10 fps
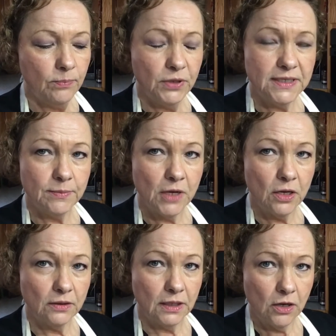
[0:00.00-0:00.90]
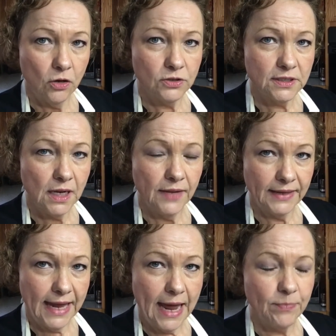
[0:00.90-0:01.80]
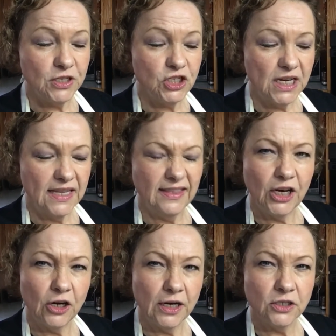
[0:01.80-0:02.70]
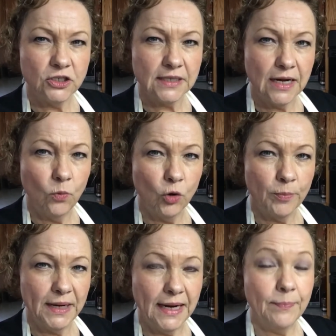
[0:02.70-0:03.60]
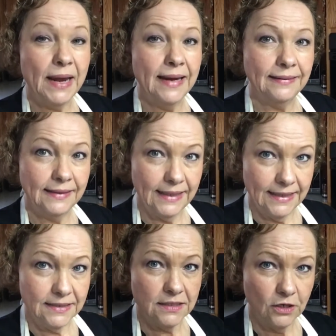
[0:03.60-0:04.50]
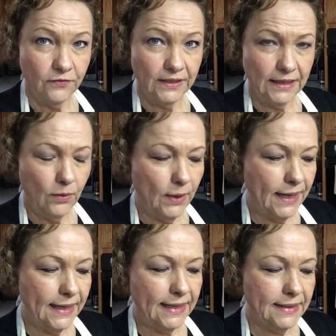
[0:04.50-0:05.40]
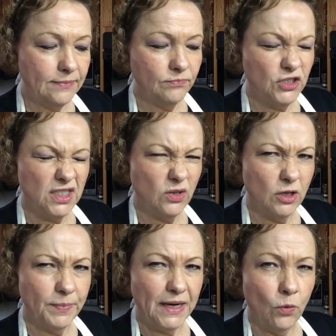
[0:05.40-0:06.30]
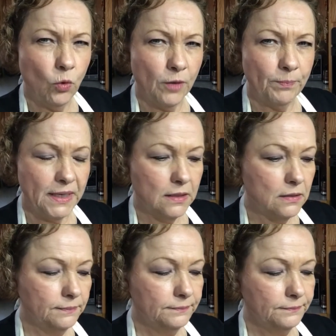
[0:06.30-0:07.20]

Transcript: put some the coleslaw, the cabbage in there and just kind of warm it up and then serve it that way and just so it'll be a warm meal.